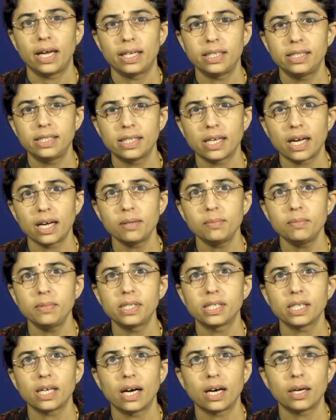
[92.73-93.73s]

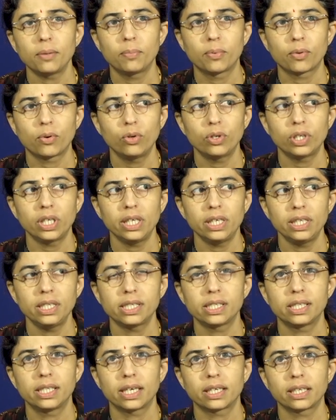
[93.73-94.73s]
Enzymes are
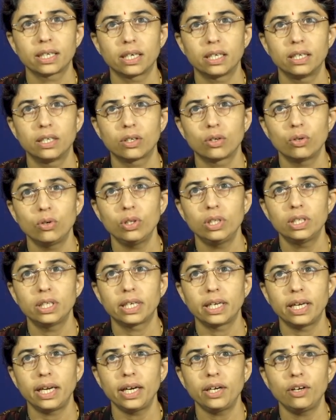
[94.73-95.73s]
proteins that control
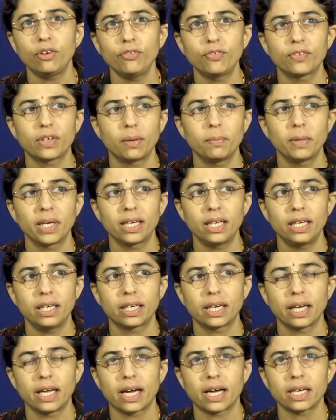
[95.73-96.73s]
the rate of chemical
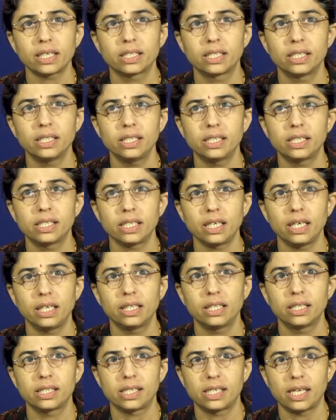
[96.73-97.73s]
reactions
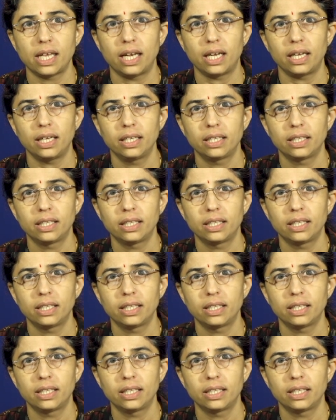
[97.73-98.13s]
in the cell.